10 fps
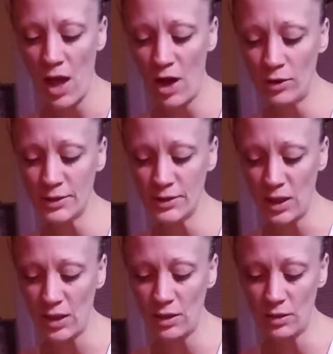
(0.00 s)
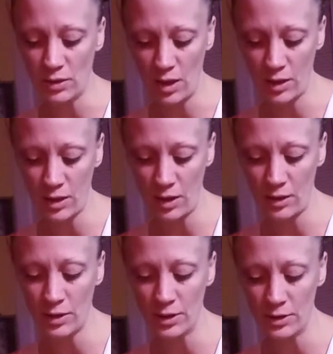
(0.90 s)
Outdated
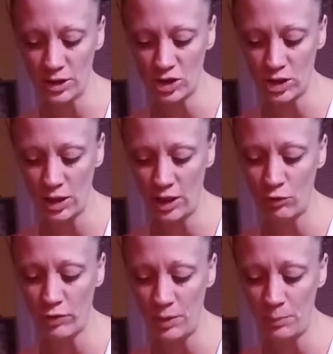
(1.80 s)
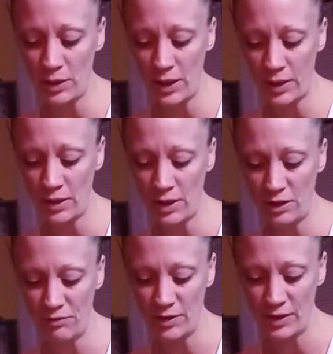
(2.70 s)
thinking, conditioning, replaying
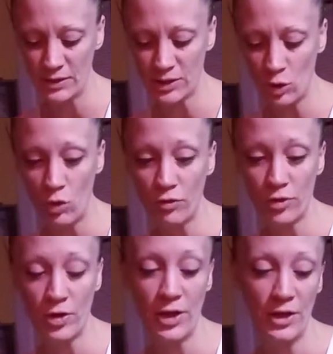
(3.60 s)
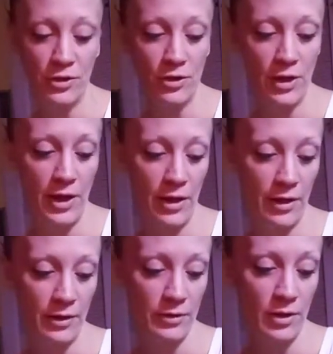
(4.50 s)
events over in your
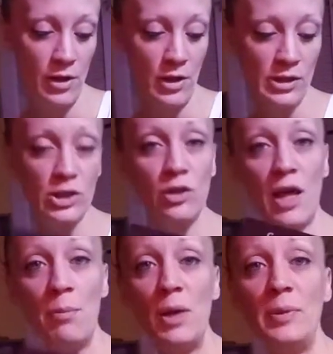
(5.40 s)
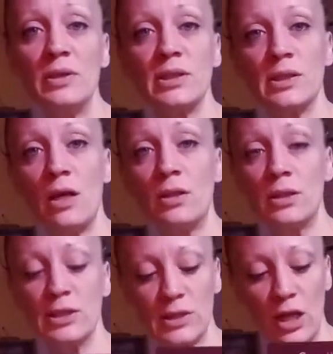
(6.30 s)
head. So that might be the
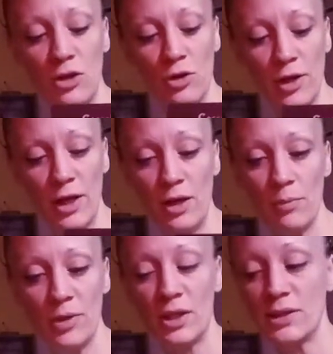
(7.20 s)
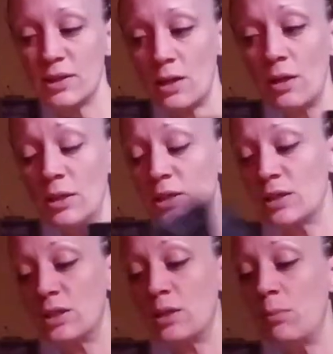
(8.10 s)
stuckness that you're in because stuckness
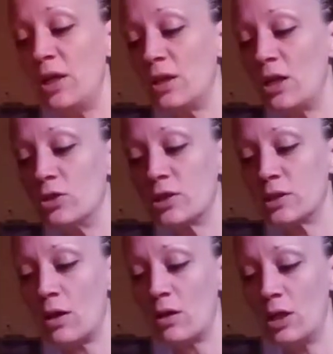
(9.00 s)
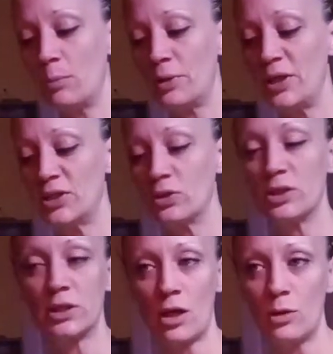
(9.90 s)
doesn't mean that you're stuck in a place or
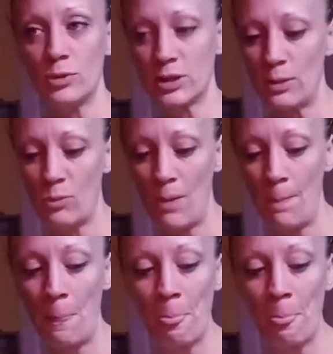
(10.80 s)
stuck with someone.